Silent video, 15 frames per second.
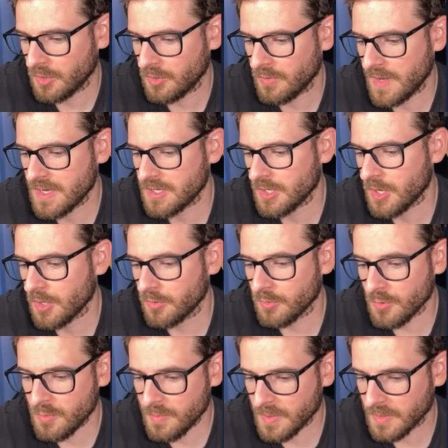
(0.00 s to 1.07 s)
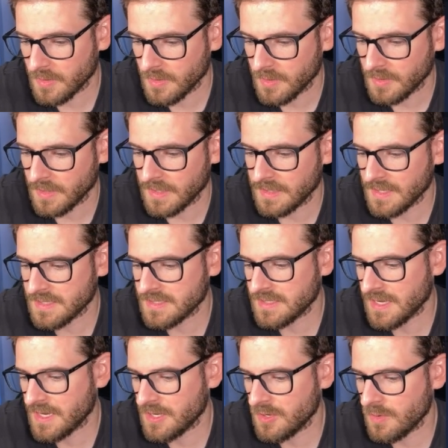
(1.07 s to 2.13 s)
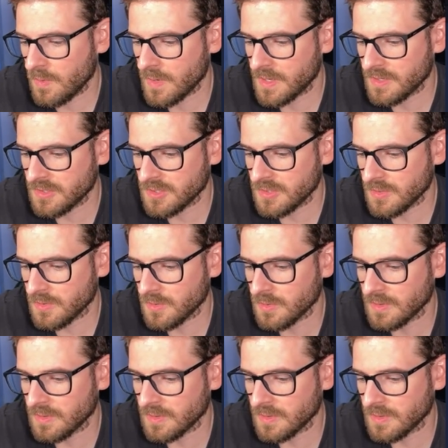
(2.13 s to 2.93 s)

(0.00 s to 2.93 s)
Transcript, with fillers: create a group. Like let's say you wanted to